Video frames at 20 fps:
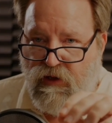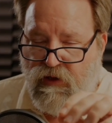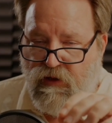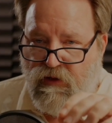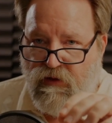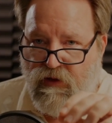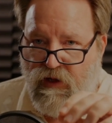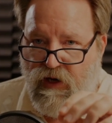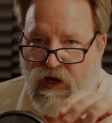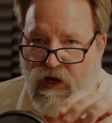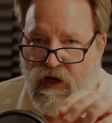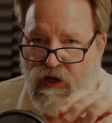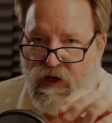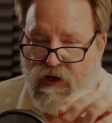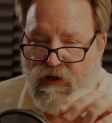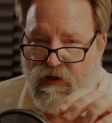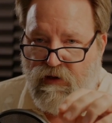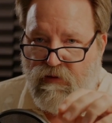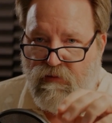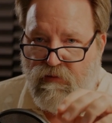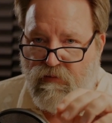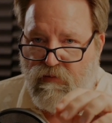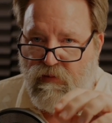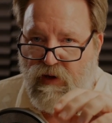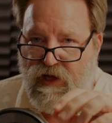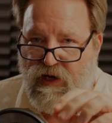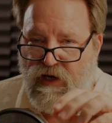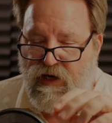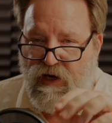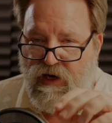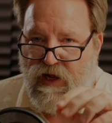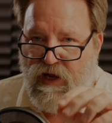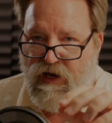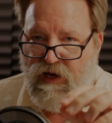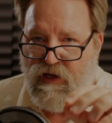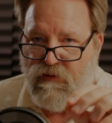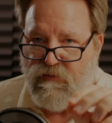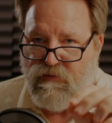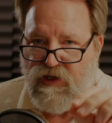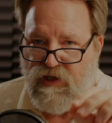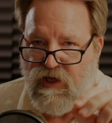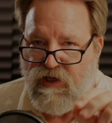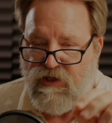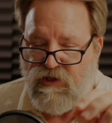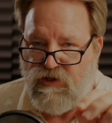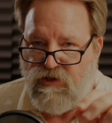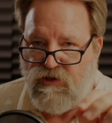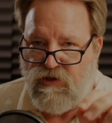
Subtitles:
that I made an adaptation